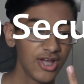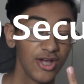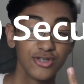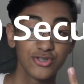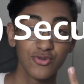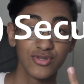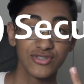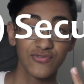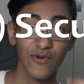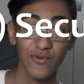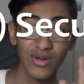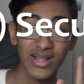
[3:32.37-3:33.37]
So this
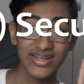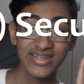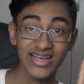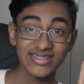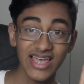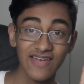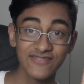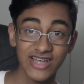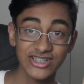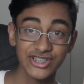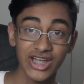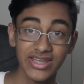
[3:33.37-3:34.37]
phone does have
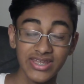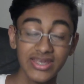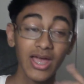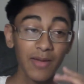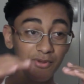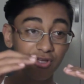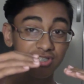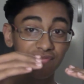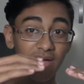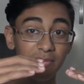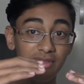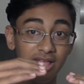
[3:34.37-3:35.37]
Touch ID, because if
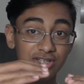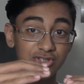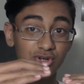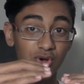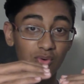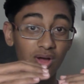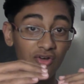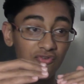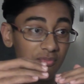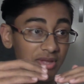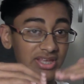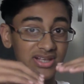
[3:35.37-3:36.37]
Apple had to go from
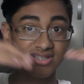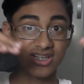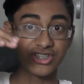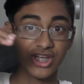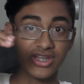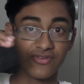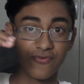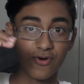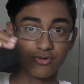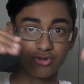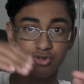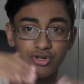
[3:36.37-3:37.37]
making Touch ID
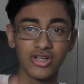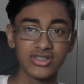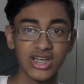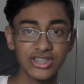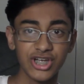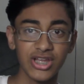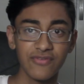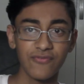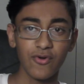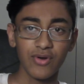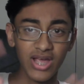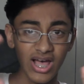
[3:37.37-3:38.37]
phones to non-Touch ID
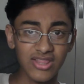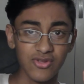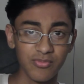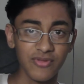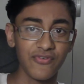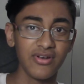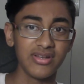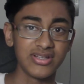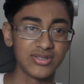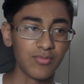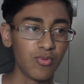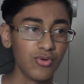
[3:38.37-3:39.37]
phone, I think it would be very
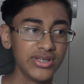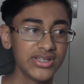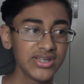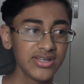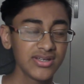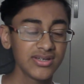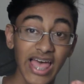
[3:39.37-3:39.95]
disappointing.